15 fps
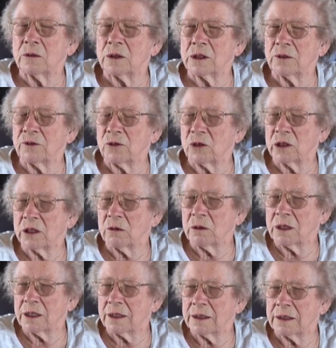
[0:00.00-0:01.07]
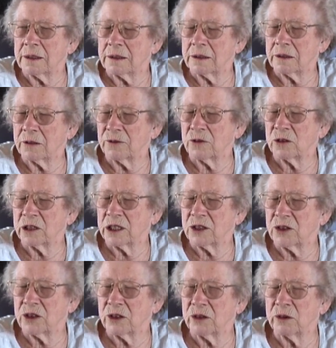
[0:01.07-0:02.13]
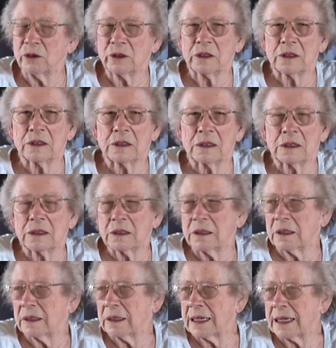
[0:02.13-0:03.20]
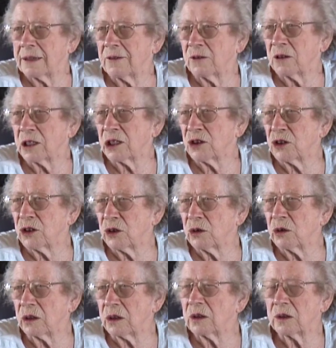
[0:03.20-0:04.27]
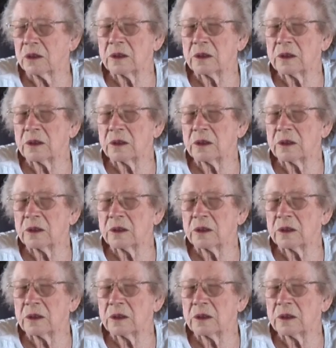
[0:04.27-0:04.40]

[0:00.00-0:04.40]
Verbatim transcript: was it 41 or 42? Huh? 42.